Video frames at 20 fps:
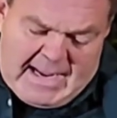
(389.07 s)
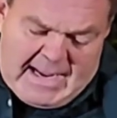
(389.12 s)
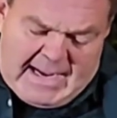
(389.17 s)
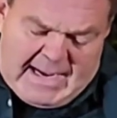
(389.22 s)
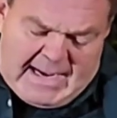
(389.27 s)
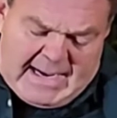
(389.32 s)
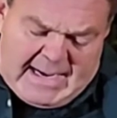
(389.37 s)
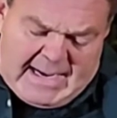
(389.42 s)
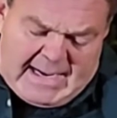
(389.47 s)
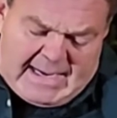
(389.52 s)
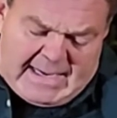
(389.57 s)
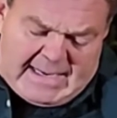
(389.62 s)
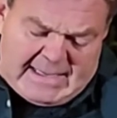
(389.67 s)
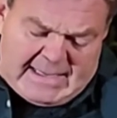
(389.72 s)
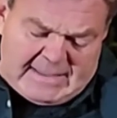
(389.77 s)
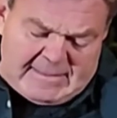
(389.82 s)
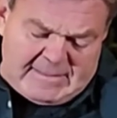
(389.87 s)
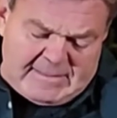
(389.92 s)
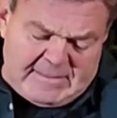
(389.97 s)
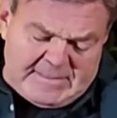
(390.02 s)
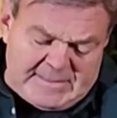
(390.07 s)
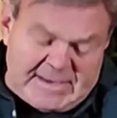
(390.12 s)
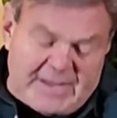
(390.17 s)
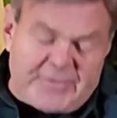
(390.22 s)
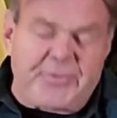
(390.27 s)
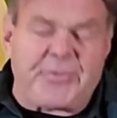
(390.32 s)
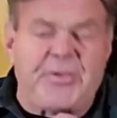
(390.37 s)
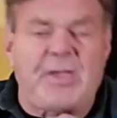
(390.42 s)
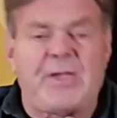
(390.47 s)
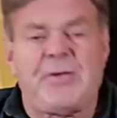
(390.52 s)
Uh,
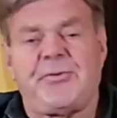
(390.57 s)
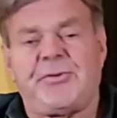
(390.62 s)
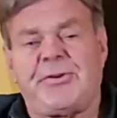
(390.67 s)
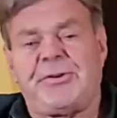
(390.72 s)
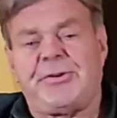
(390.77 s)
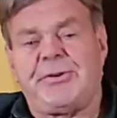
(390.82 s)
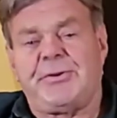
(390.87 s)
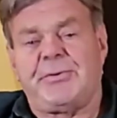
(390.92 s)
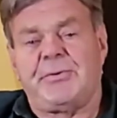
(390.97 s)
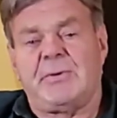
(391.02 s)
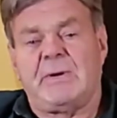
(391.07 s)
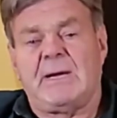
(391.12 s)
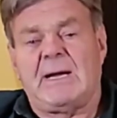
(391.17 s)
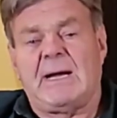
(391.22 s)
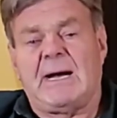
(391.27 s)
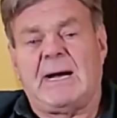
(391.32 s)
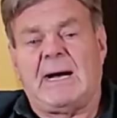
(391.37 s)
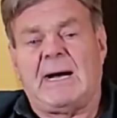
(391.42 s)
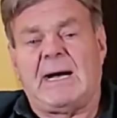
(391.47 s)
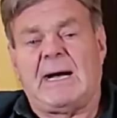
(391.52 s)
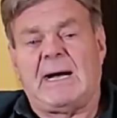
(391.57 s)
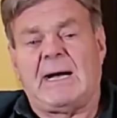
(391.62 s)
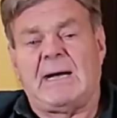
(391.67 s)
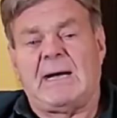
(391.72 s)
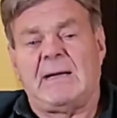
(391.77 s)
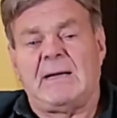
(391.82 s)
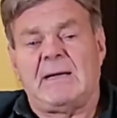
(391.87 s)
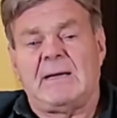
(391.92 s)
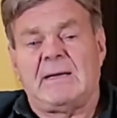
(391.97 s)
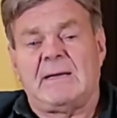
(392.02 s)
another thing you should do,
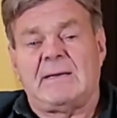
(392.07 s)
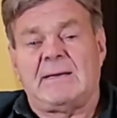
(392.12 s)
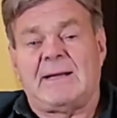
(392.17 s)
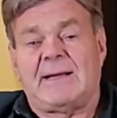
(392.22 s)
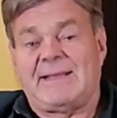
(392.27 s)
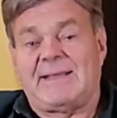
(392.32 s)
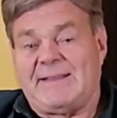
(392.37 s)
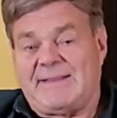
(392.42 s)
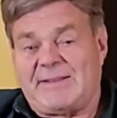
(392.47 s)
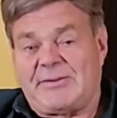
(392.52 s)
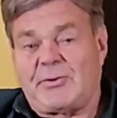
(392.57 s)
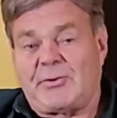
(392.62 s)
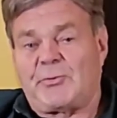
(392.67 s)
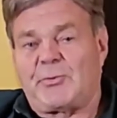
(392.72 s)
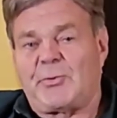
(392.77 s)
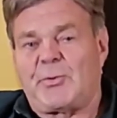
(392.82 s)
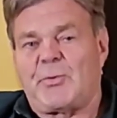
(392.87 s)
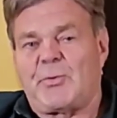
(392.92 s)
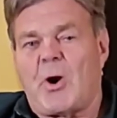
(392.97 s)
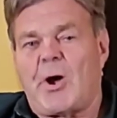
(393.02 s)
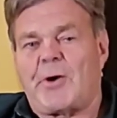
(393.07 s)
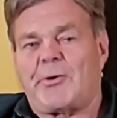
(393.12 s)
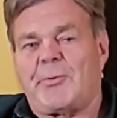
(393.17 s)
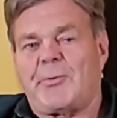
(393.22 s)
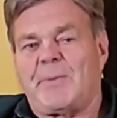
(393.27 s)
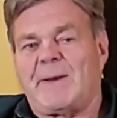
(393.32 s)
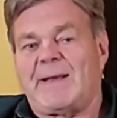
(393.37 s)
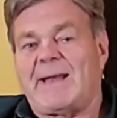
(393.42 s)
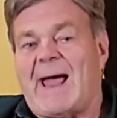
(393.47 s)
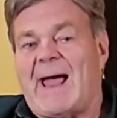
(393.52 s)
uh, this goes with
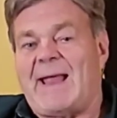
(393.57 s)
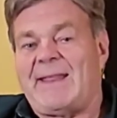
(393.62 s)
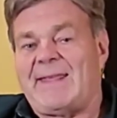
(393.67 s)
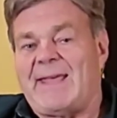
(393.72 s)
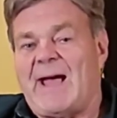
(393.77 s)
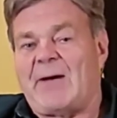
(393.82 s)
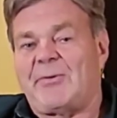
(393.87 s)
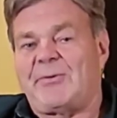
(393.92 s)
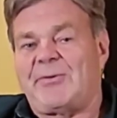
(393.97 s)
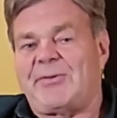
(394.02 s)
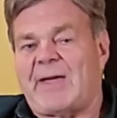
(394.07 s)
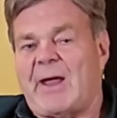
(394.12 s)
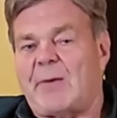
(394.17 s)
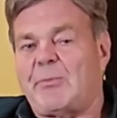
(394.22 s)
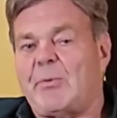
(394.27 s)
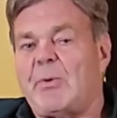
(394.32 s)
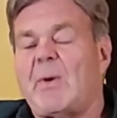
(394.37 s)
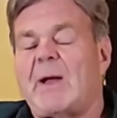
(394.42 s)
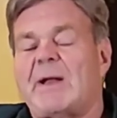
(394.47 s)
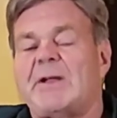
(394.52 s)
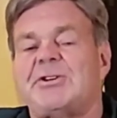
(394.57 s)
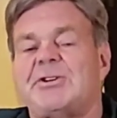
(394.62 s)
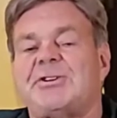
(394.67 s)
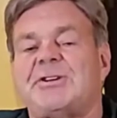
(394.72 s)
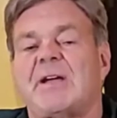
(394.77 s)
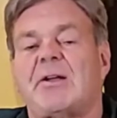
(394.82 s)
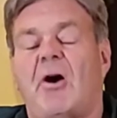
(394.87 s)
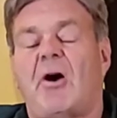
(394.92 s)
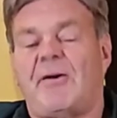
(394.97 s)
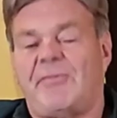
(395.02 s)
water, but on the outside, we want to
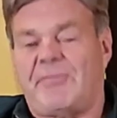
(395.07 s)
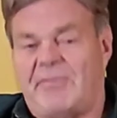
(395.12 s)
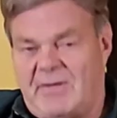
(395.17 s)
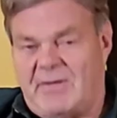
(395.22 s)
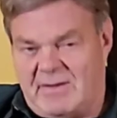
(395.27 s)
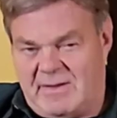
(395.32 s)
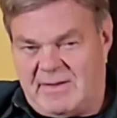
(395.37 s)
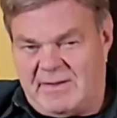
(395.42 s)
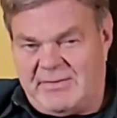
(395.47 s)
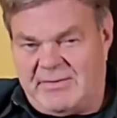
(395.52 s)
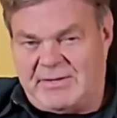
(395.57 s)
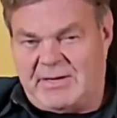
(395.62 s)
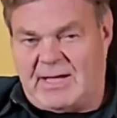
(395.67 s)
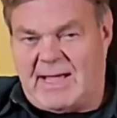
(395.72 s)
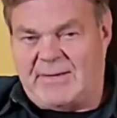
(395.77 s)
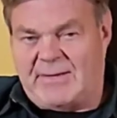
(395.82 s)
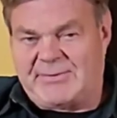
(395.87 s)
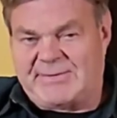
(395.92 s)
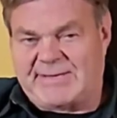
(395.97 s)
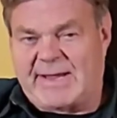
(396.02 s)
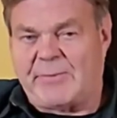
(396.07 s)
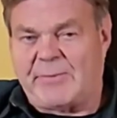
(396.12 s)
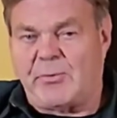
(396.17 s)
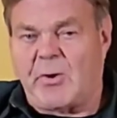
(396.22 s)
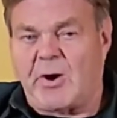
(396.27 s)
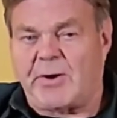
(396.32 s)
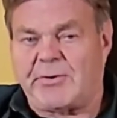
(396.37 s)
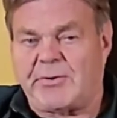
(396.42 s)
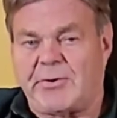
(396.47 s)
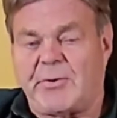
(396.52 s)
shut off the outside
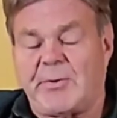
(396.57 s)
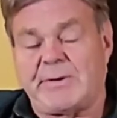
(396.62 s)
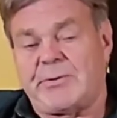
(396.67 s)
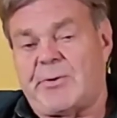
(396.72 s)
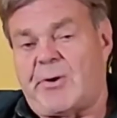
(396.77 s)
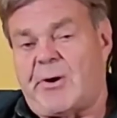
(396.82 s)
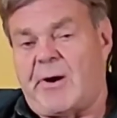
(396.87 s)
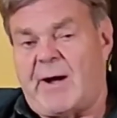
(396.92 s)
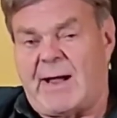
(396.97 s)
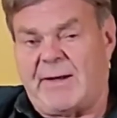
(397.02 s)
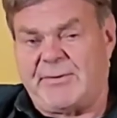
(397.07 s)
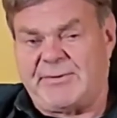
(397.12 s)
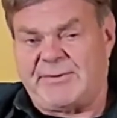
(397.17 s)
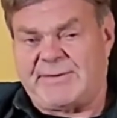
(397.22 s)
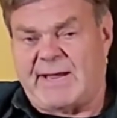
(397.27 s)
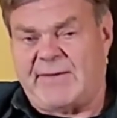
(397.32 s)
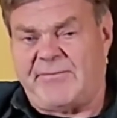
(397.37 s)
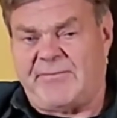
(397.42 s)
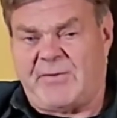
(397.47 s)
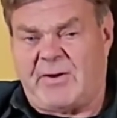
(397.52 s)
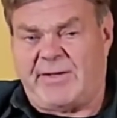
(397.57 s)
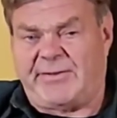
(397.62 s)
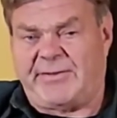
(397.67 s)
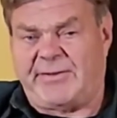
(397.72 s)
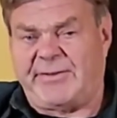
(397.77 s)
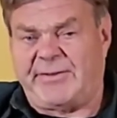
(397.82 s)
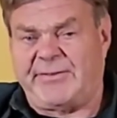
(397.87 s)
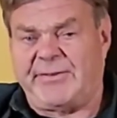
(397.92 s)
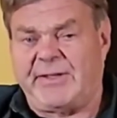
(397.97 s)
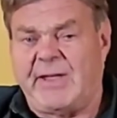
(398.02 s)
water going to our outside
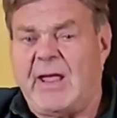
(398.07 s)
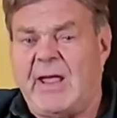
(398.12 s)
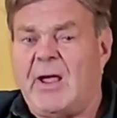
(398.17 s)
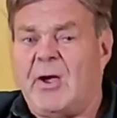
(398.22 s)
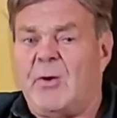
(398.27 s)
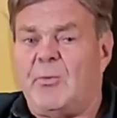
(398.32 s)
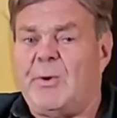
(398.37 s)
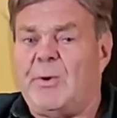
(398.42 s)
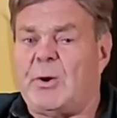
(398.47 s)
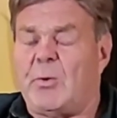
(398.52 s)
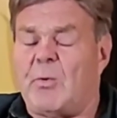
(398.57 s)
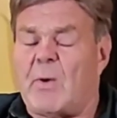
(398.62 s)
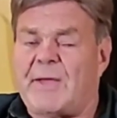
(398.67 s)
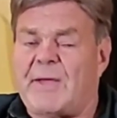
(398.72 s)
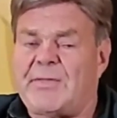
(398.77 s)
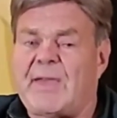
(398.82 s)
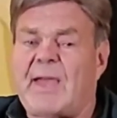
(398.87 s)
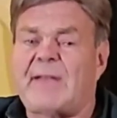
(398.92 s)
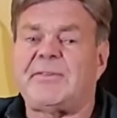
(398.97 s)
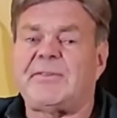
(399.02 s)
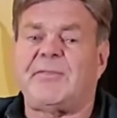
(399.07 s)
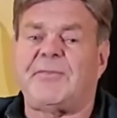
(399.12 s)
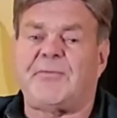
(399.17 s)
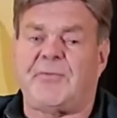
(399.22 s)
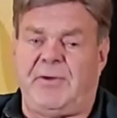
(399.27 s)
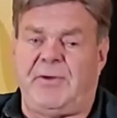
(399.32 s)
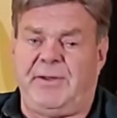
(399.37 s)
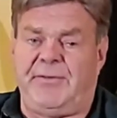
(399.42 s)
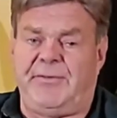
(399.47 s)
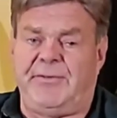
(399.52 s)
faucets. We don't want that to
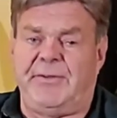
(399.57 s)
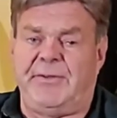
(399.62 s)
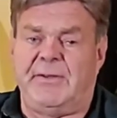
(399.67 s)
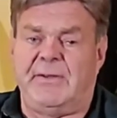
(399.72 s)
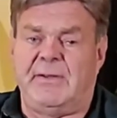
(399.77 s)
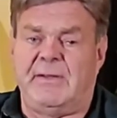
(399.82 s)
freeze.